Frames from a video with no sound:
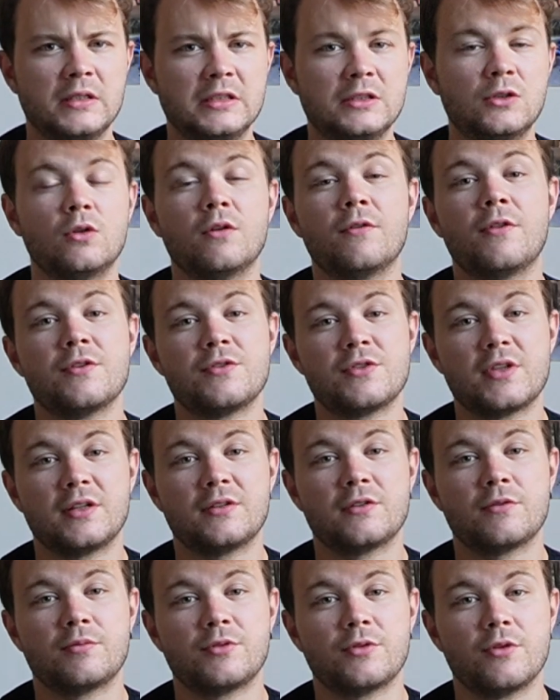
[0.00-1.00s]
All of those
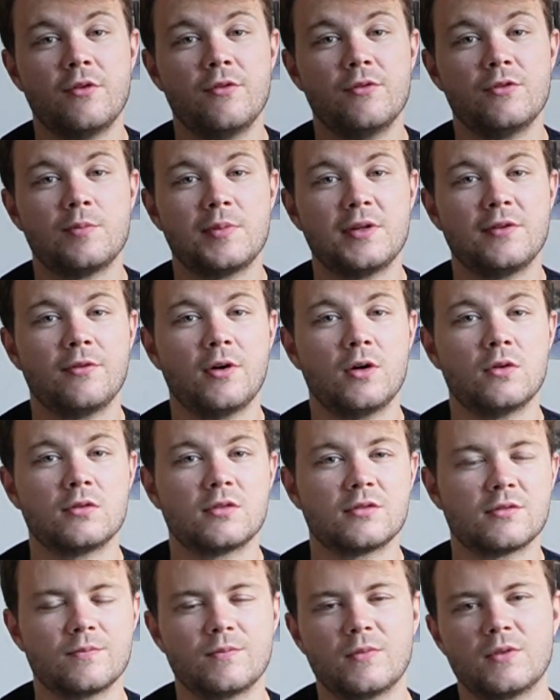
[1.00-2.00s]
things have proven to be
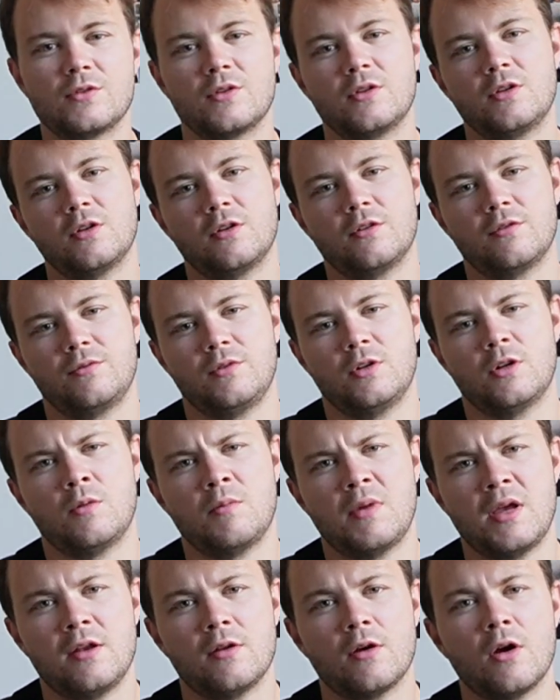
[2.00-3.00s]
false, so you could have
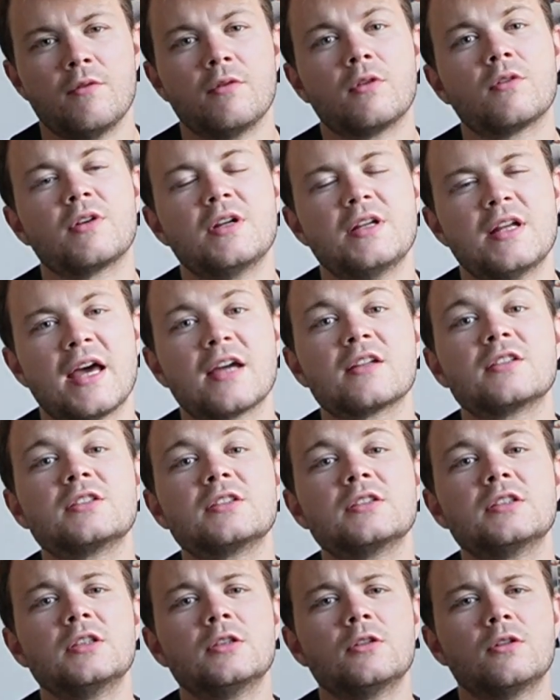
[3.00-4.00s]
made over 3x
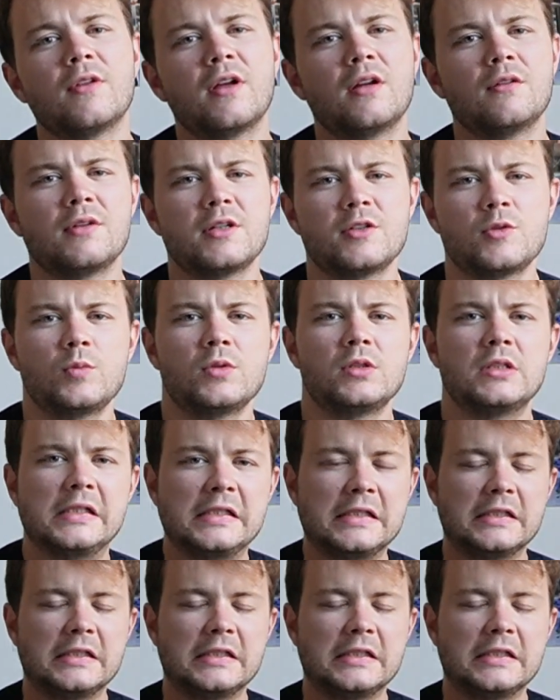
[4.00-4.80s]
investment.